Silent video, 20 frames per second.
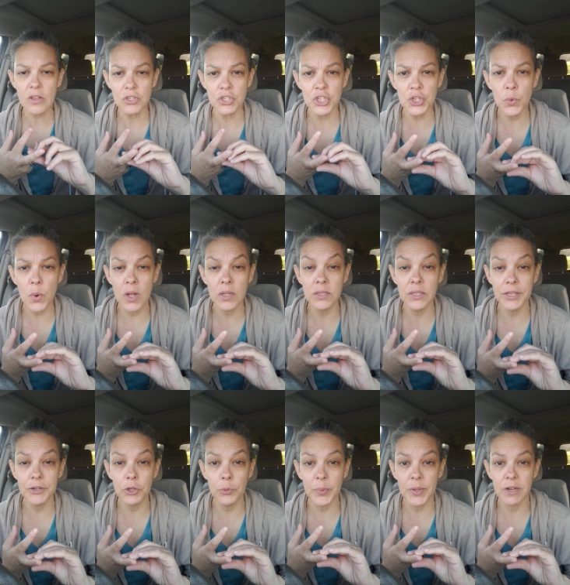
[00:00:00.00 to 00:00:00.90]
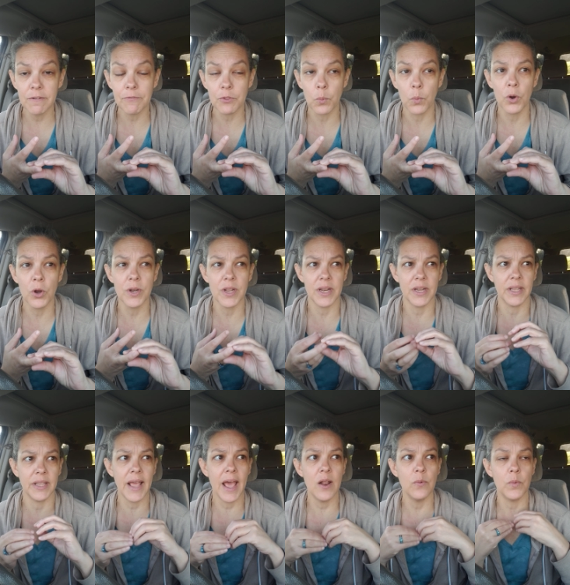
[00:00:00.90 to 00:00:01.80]
do a little bit of the word and
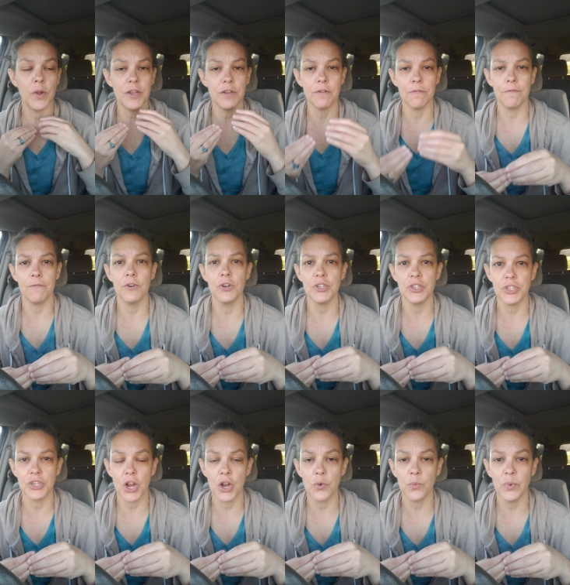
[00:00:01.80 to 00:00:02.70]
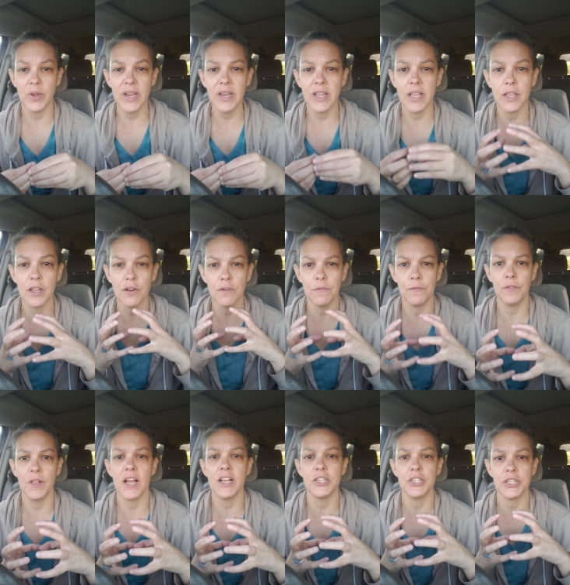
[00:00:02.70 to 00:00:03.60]
again when you first start reading your
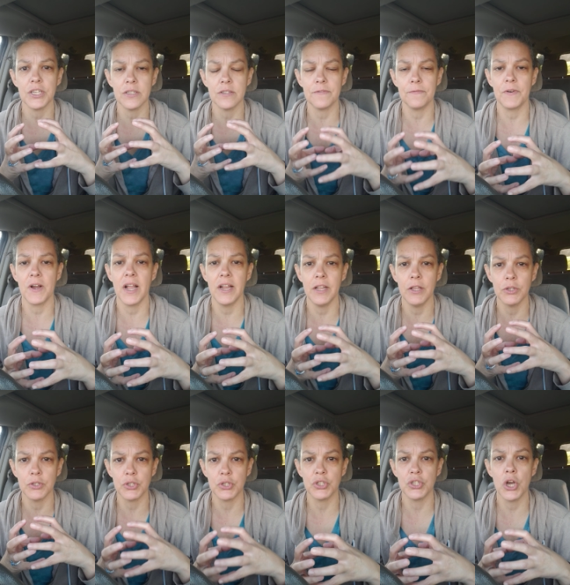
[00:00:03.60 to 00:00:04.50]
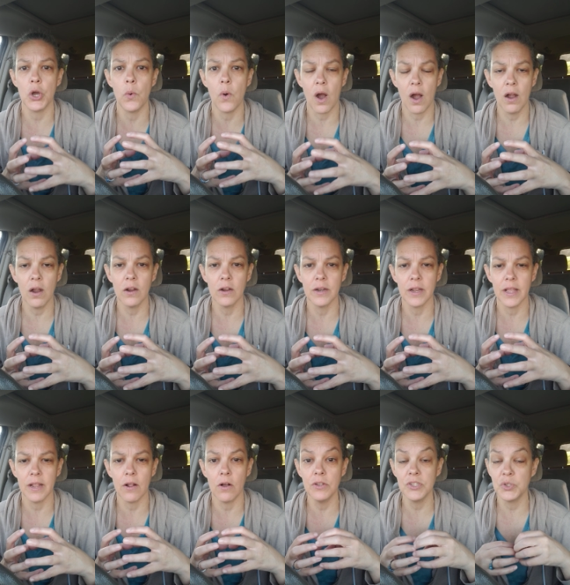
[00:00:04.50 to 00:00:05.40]
flesh is fighting so hard
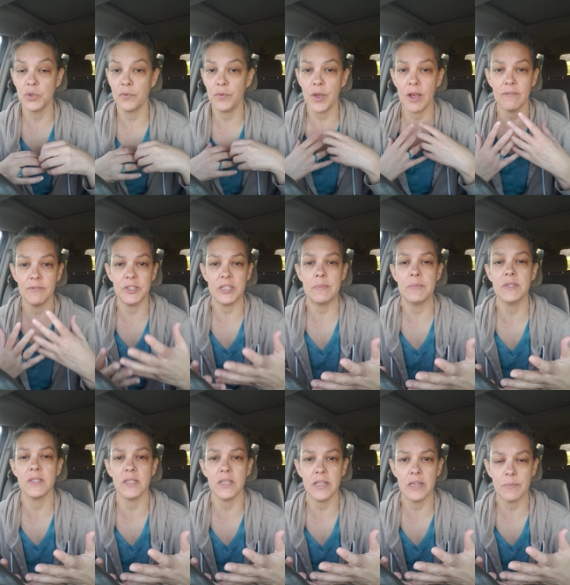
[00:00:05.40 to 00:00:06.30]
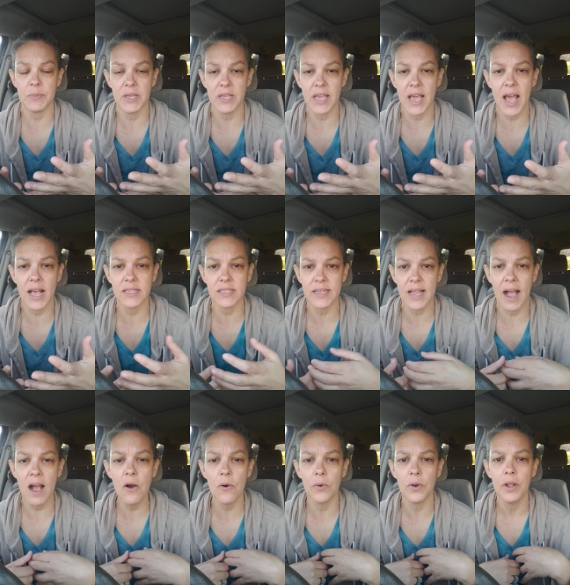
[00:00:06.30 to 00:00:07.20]
and also if you have demons that need to be cast
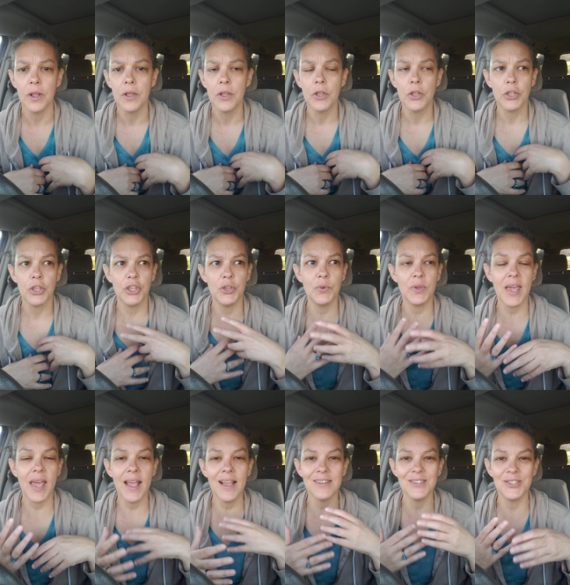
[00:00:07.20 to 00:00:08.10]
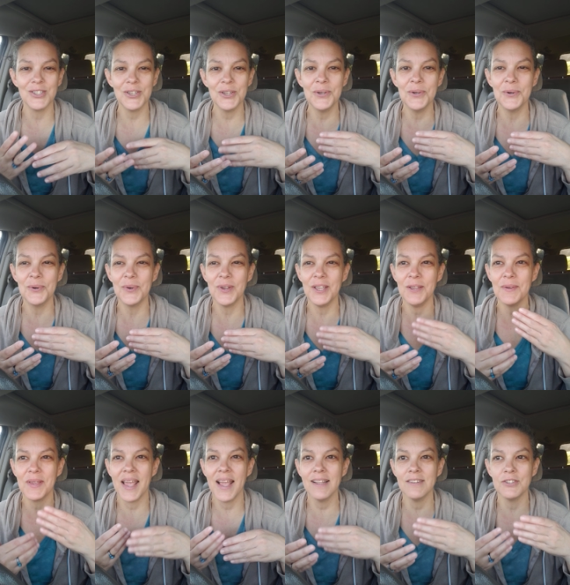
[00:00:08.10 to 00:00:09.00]
out you can't do
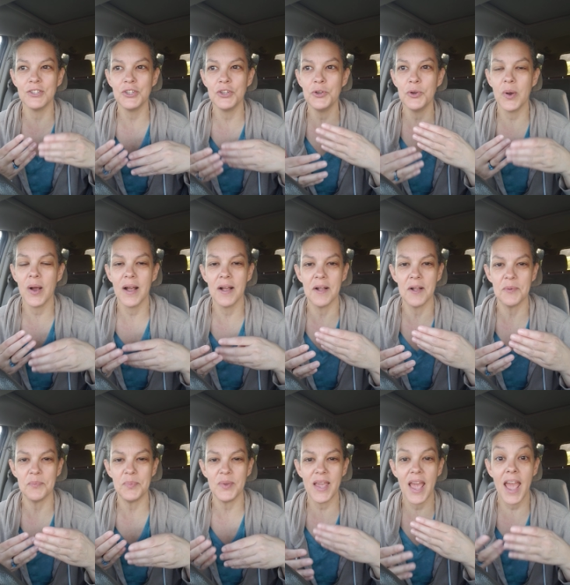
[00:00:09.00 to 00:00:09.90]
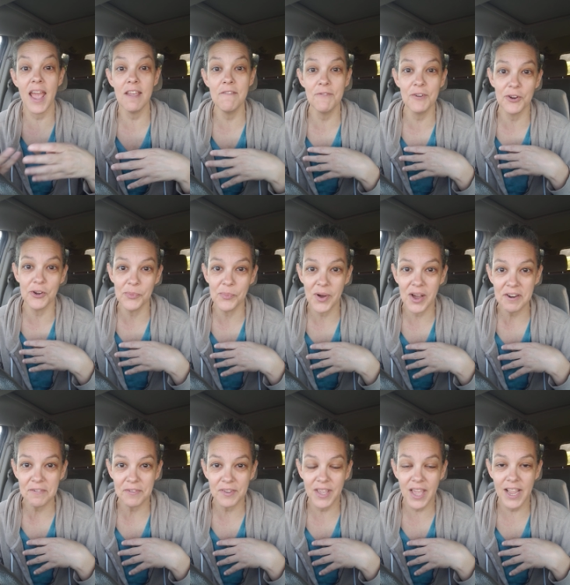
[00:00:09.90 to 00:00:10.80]
you can't do a behavioral
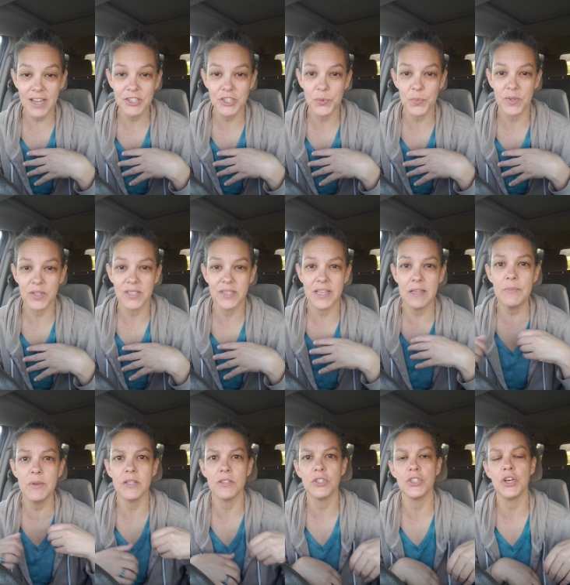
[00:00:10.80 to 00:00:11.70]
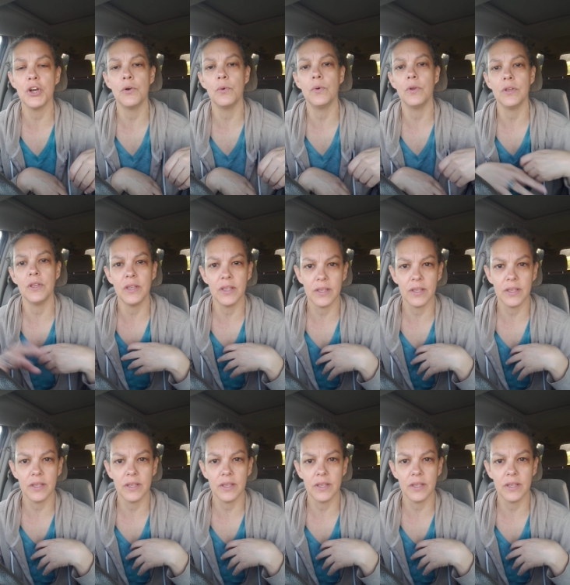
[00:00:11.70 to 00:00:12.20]
modification with demons so